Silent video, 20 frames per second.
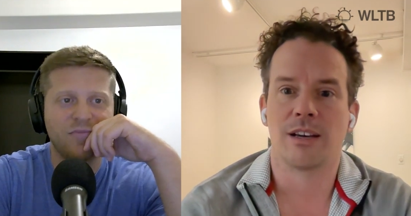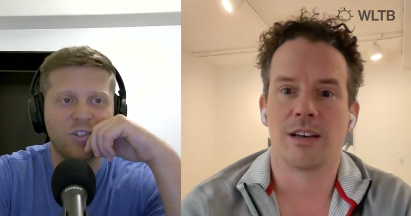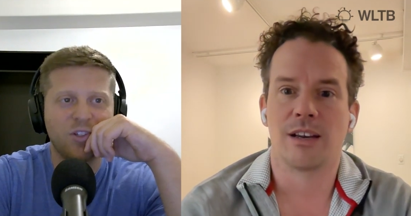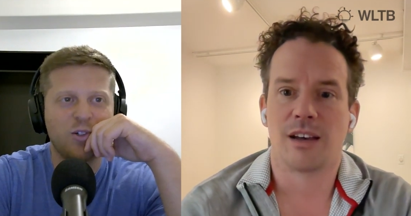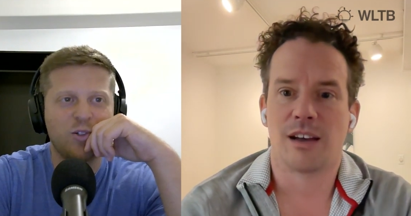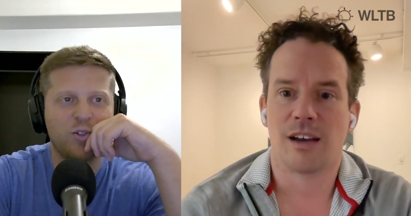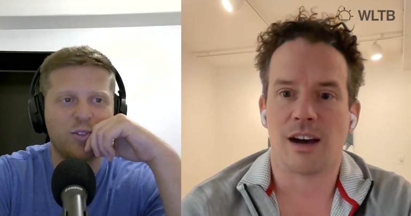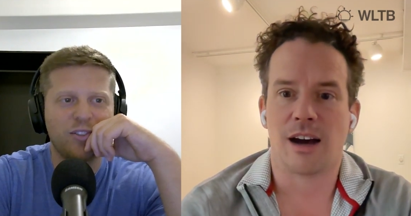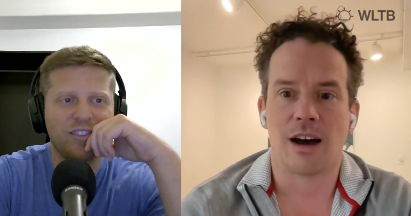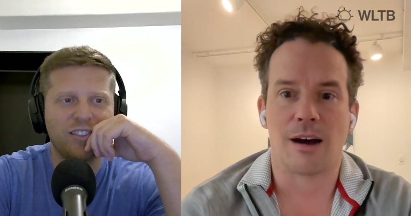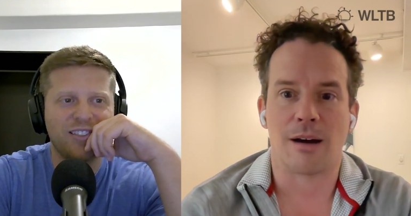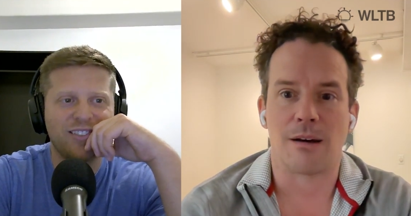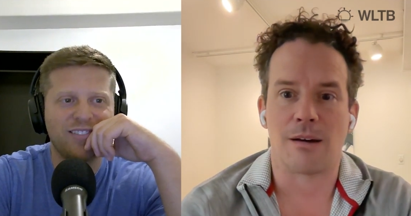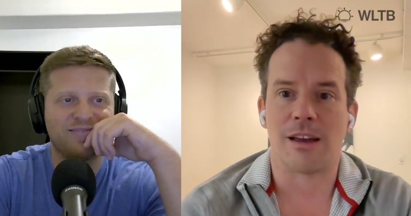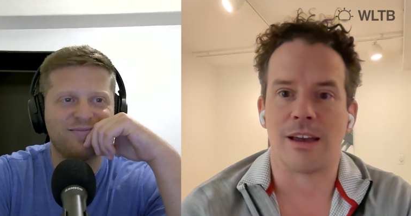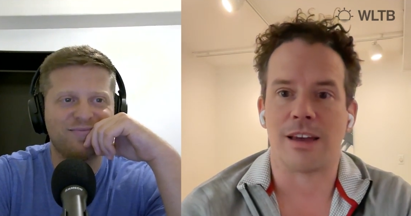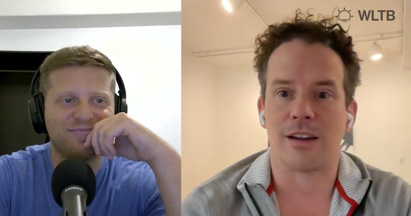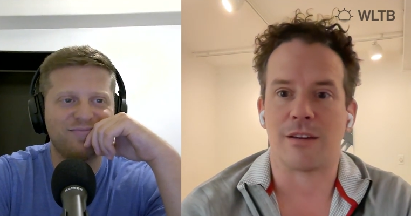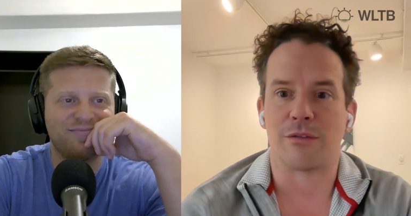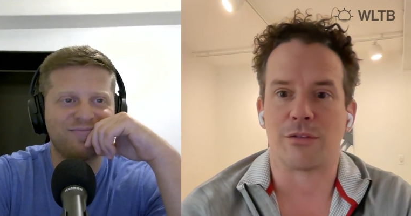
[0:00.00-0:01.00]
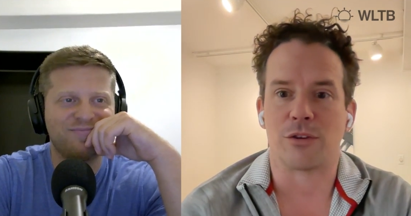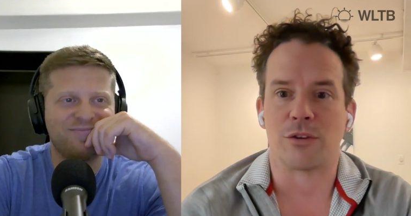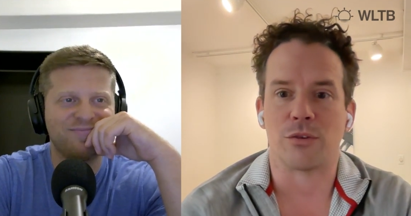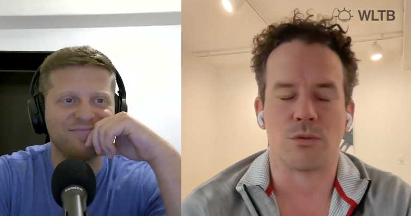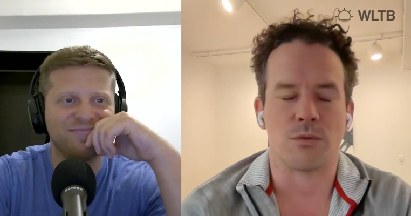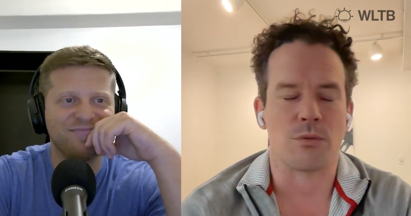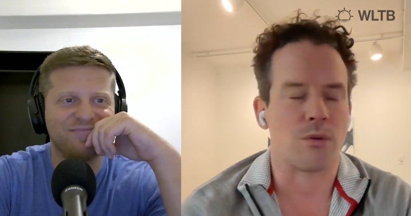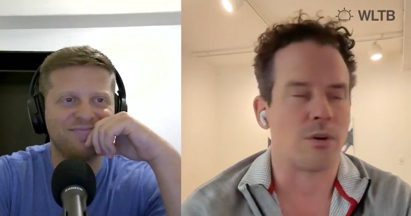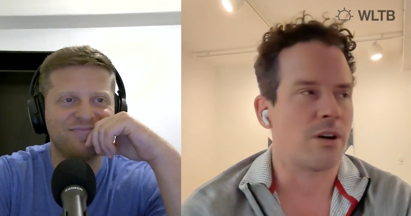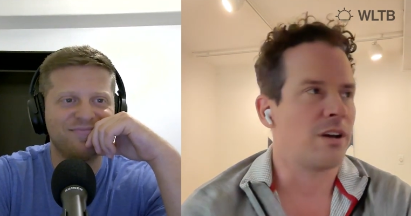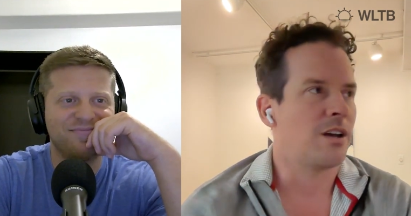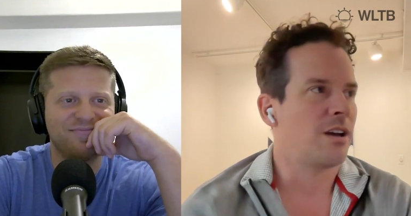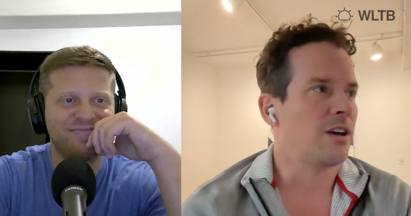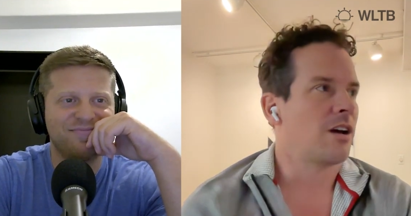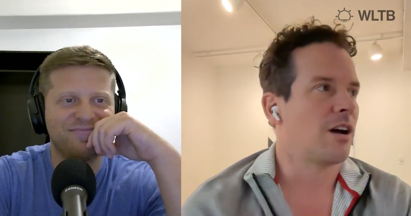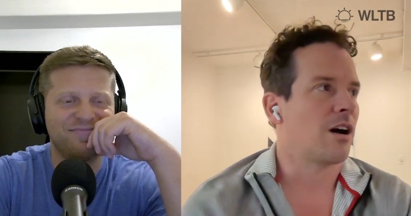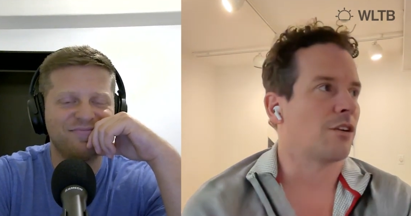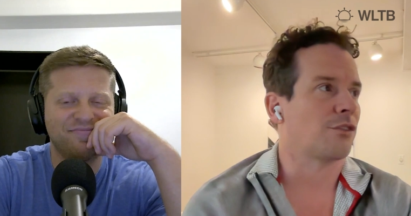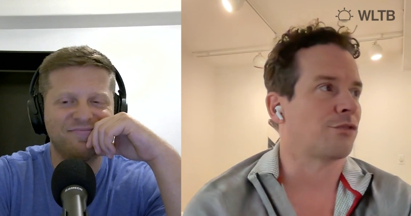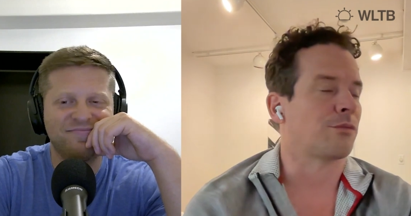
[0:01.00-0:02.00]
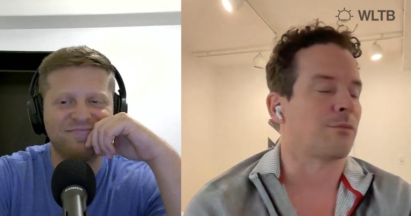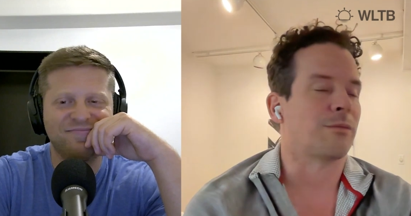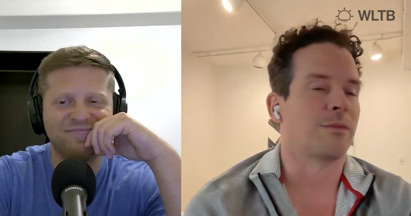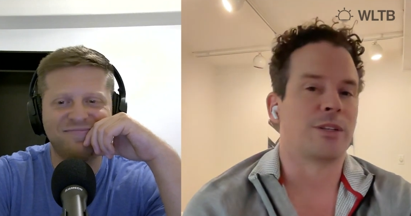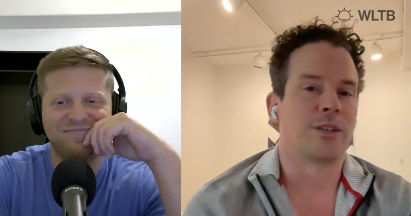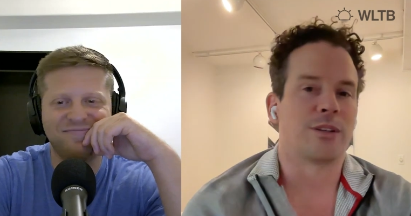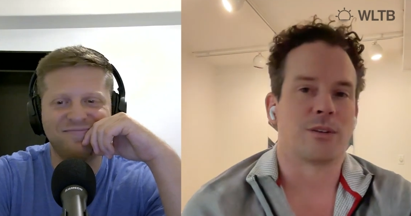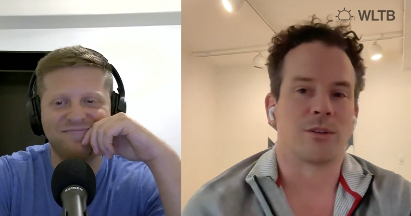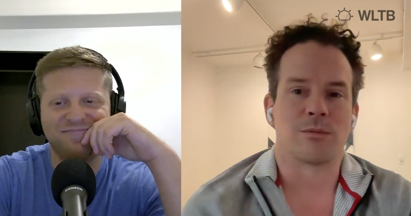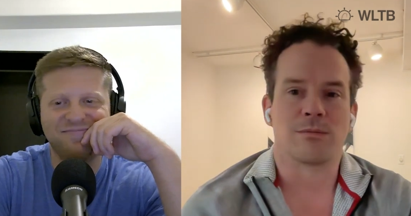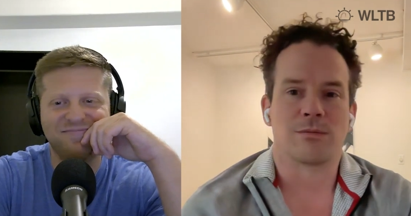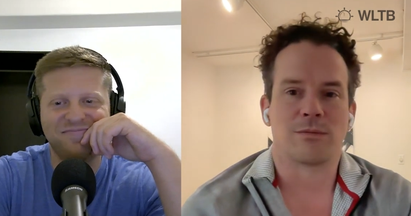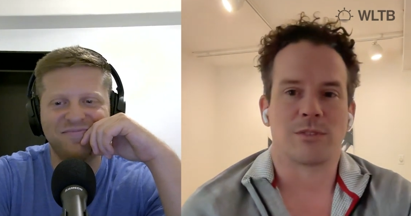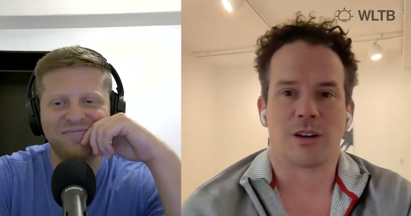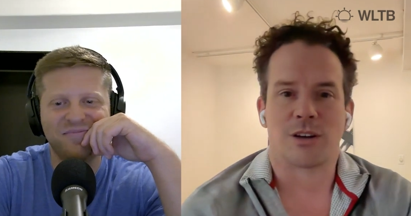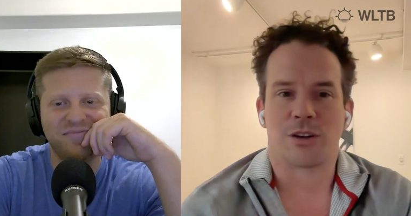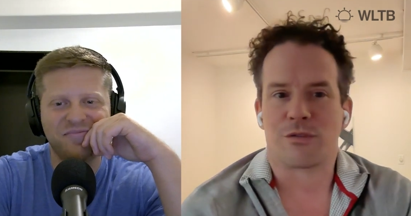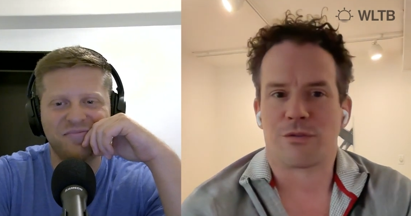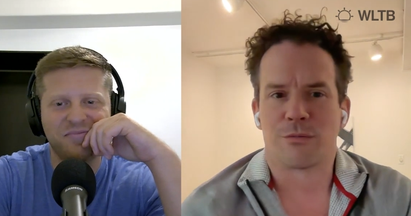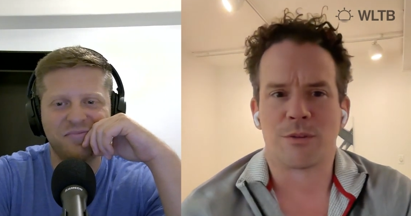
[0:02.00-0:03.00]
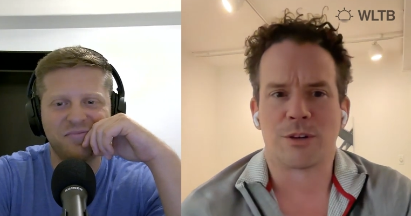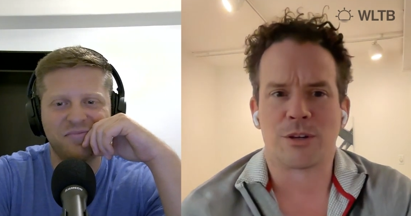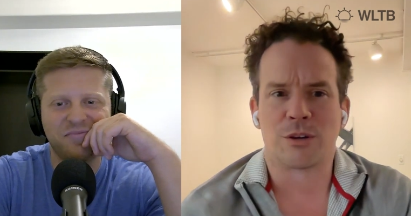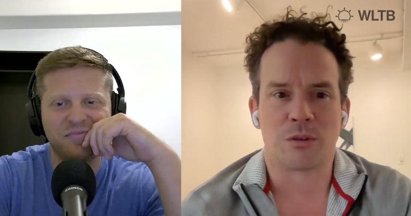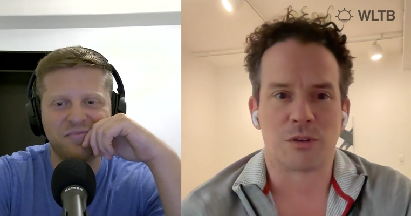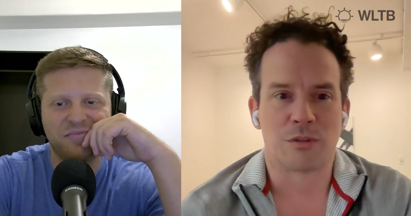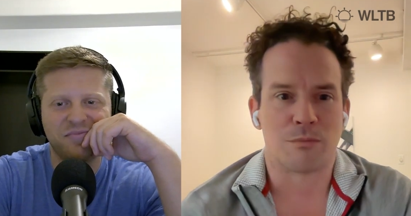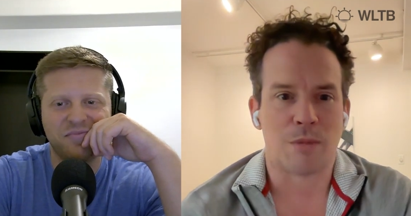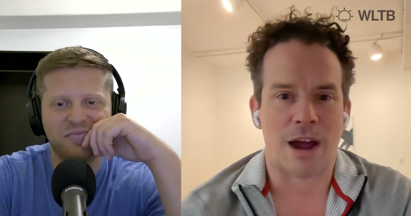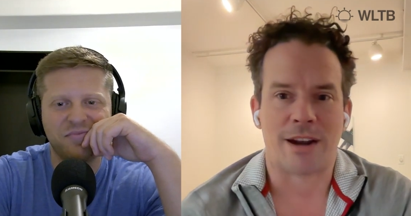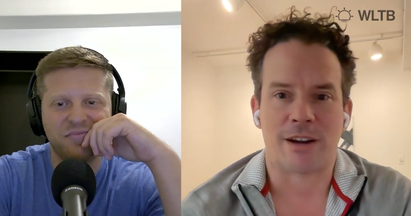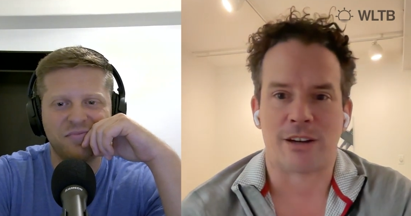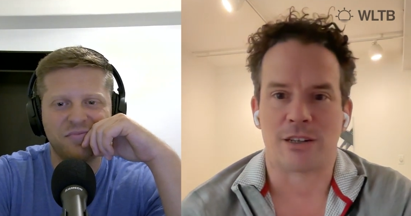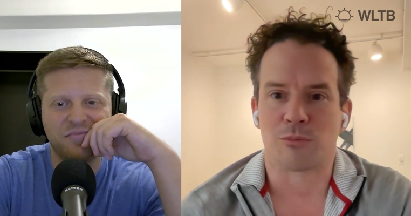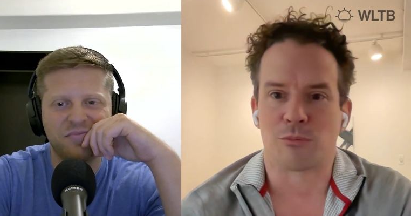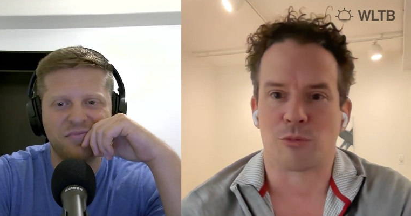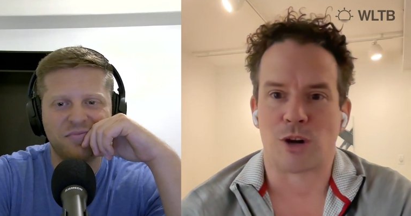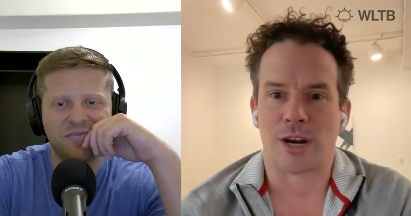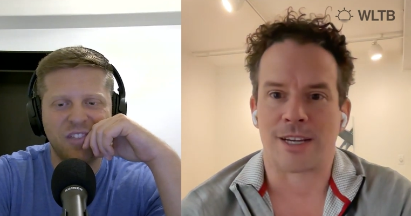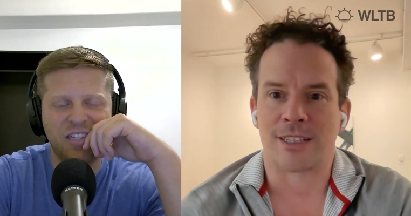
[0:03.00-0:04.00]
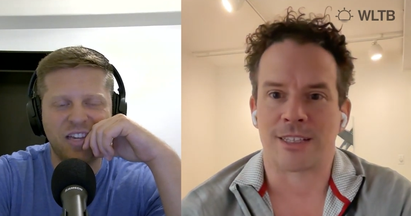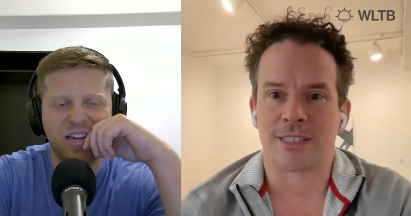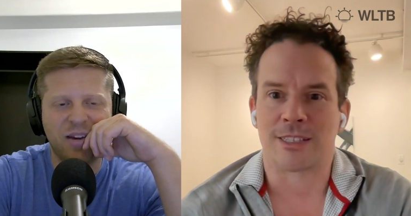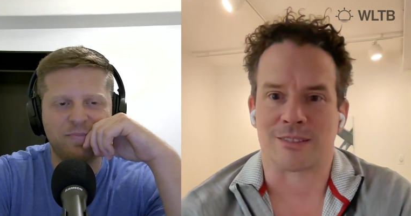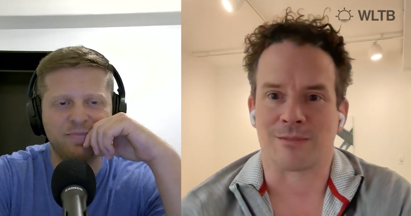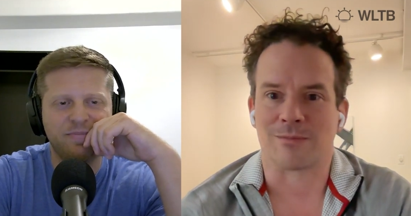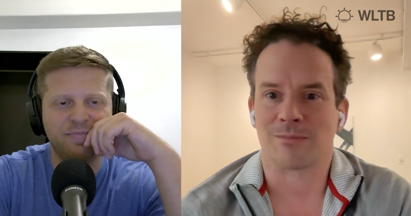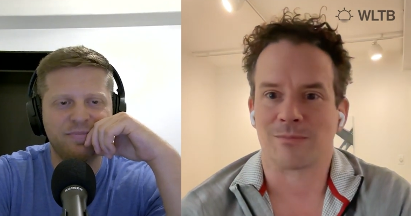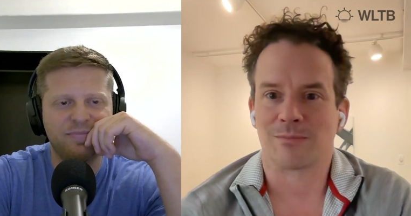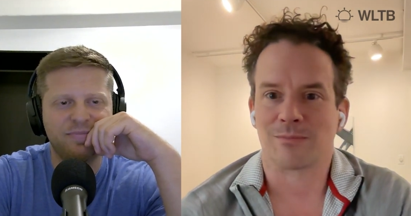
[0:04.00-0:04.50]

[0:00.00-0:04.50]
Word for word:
Speaker 1: Oh yeah. Uh, and if you are familiar, are you familiar with Myers-Briggs?